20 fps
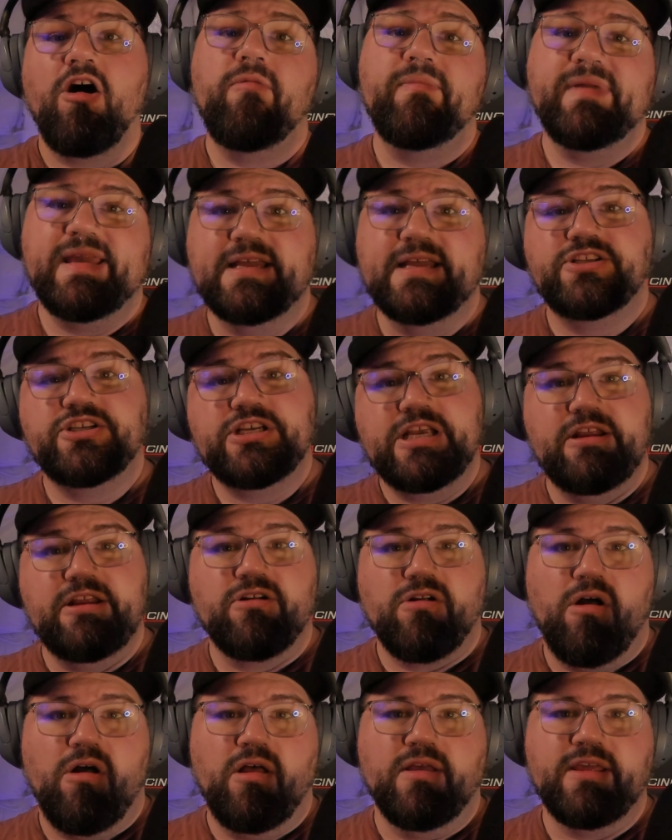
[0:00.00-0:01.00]
me a
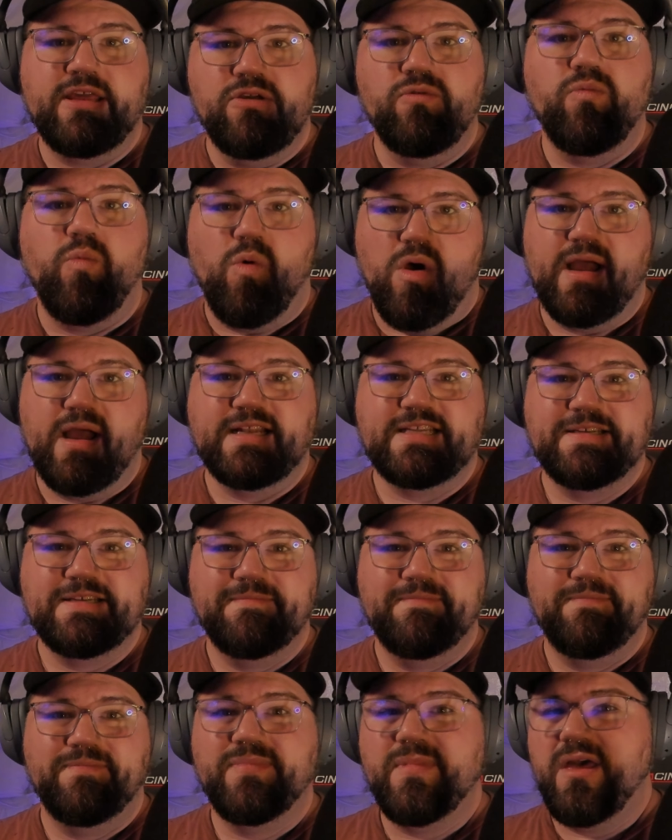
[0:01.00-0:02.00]
cheater all you want,
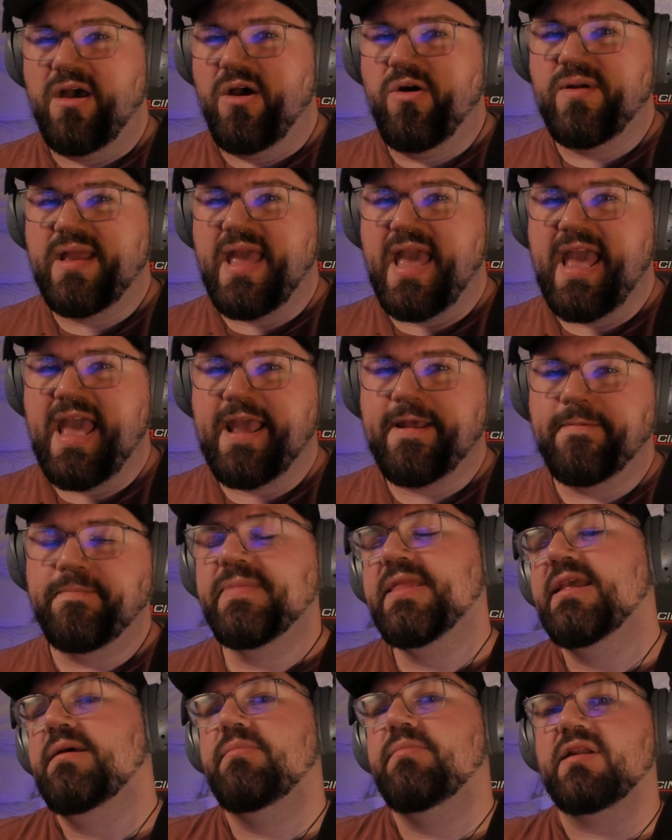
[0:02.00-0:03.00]
okay?
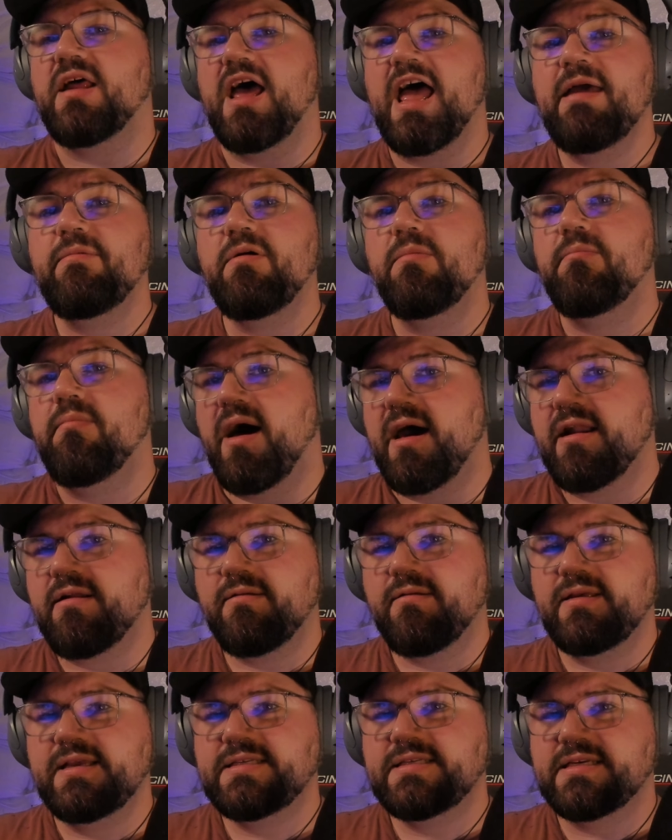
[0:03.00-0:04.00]
But I am a
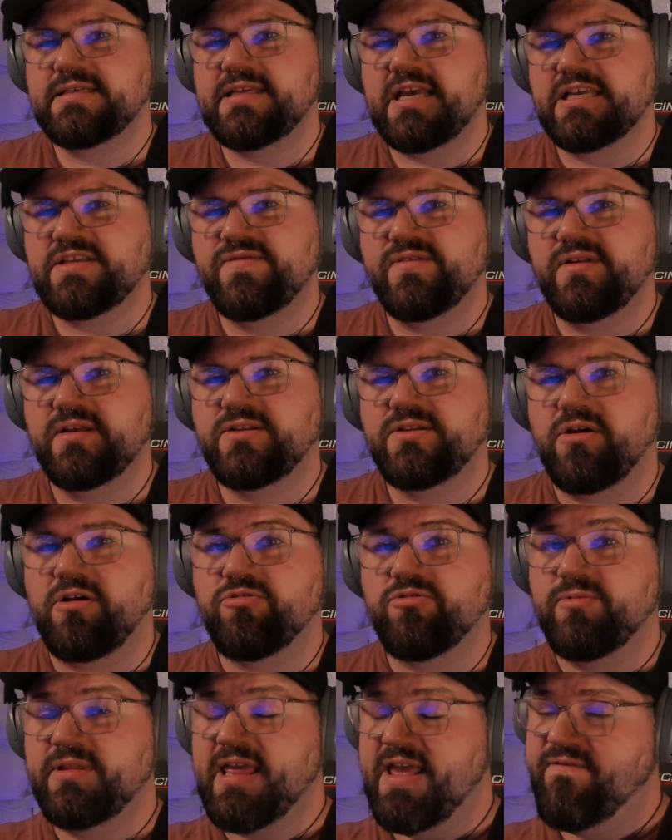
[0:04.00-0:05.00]
moderately successful
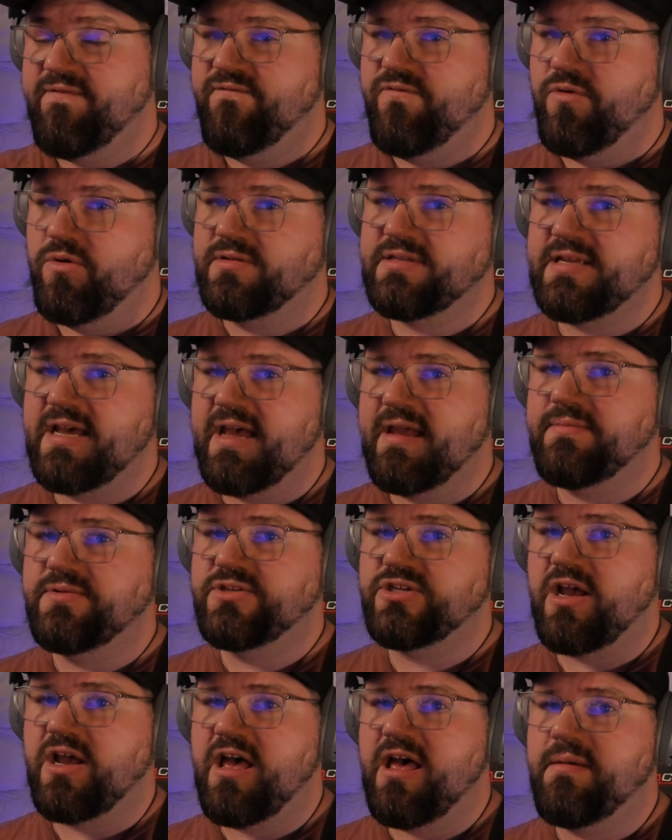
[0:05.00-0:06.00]
adult with a full-time
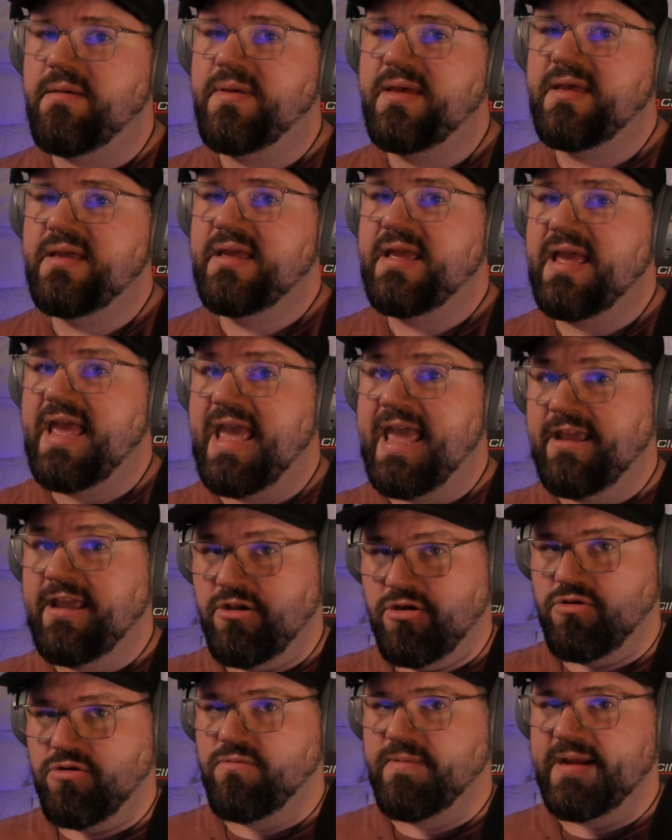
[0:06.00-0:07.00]
job, a
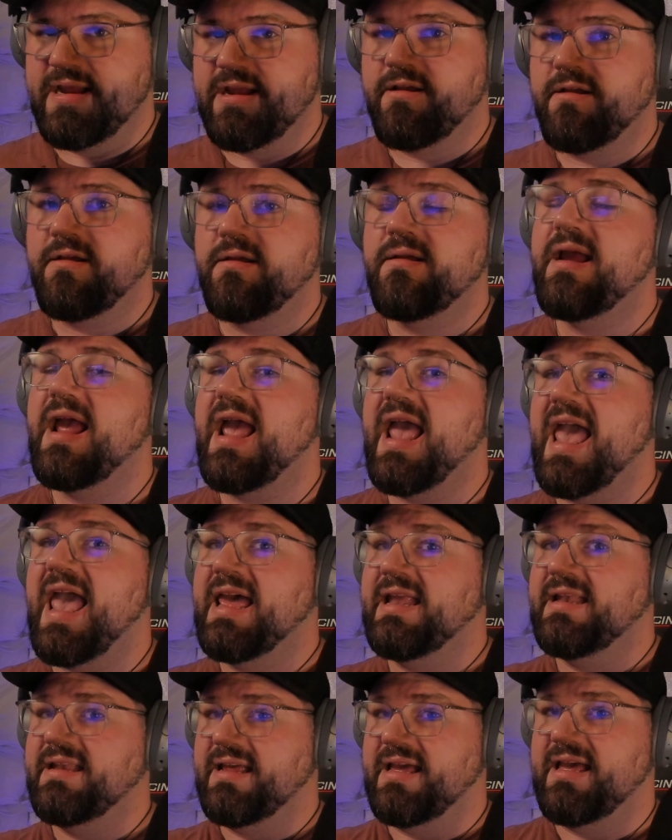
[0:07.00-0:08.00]
career,
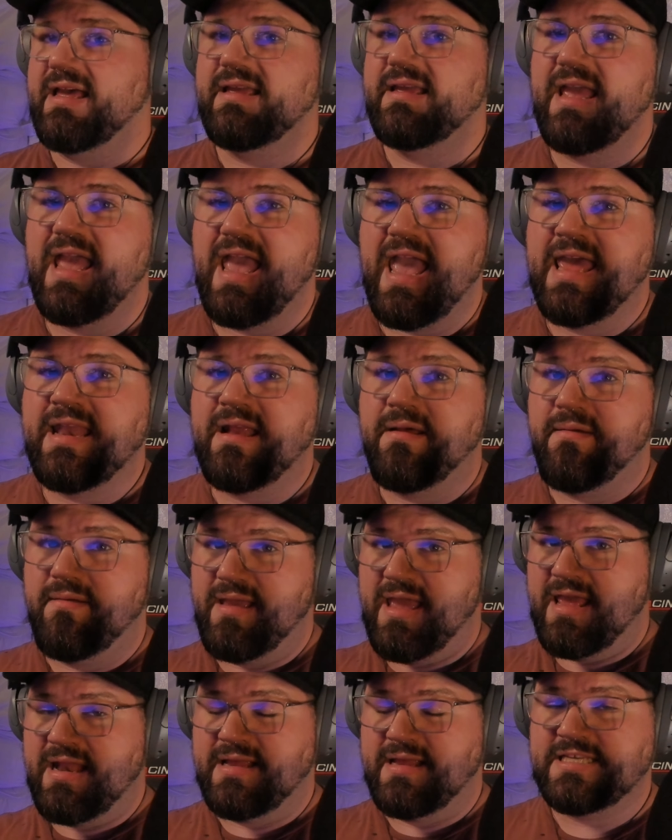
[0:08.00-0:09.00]
and
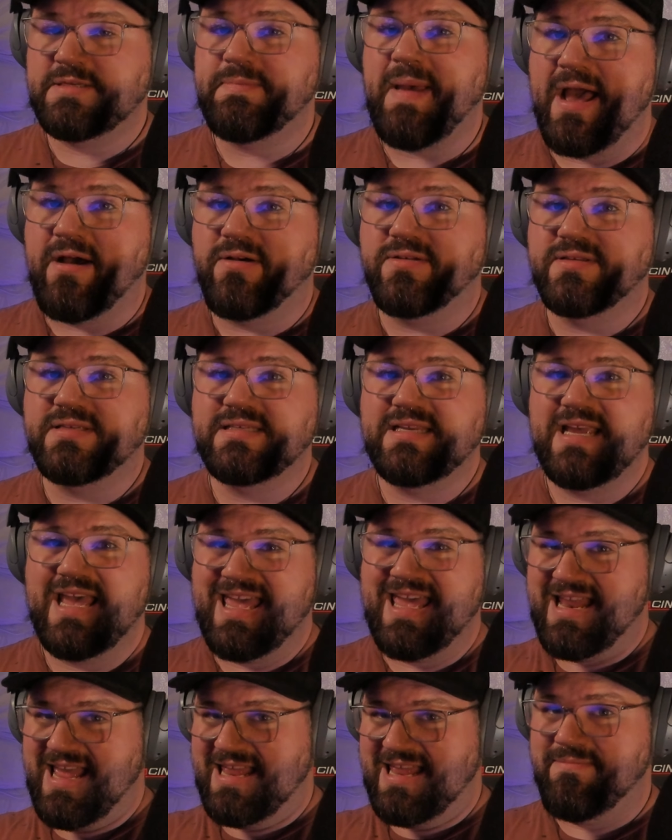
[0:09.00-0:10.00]
a spouse
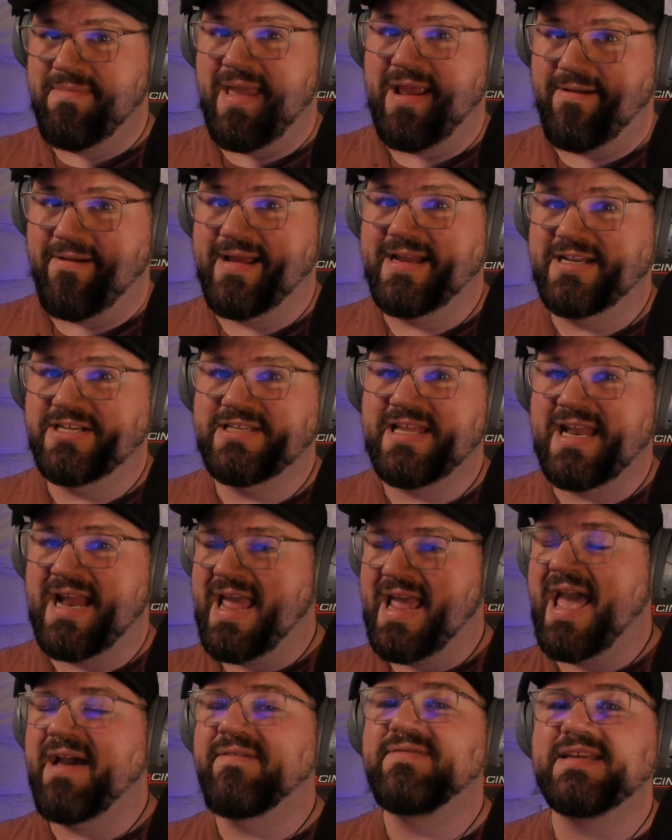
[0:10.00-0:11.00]
and marriage that I
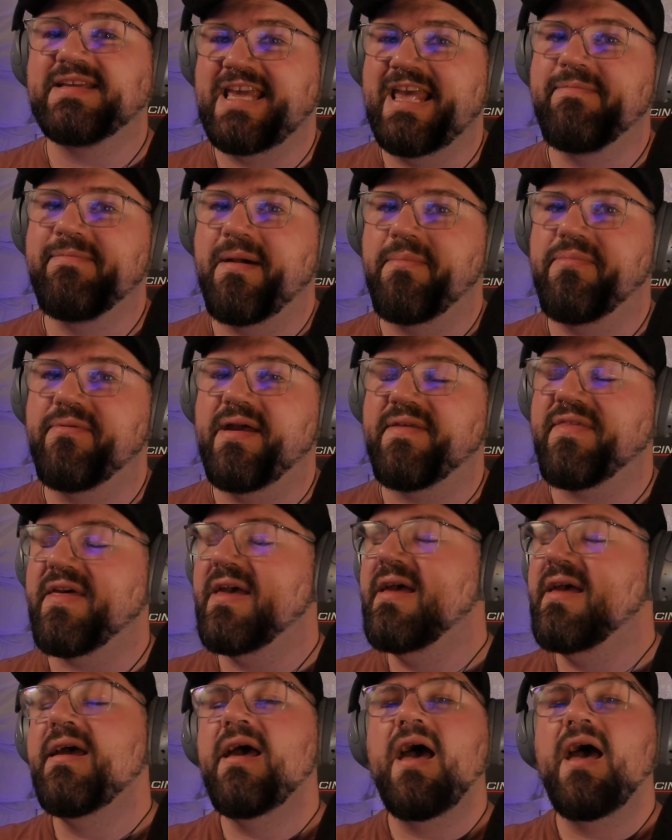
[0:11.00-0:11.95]
have to keep up with.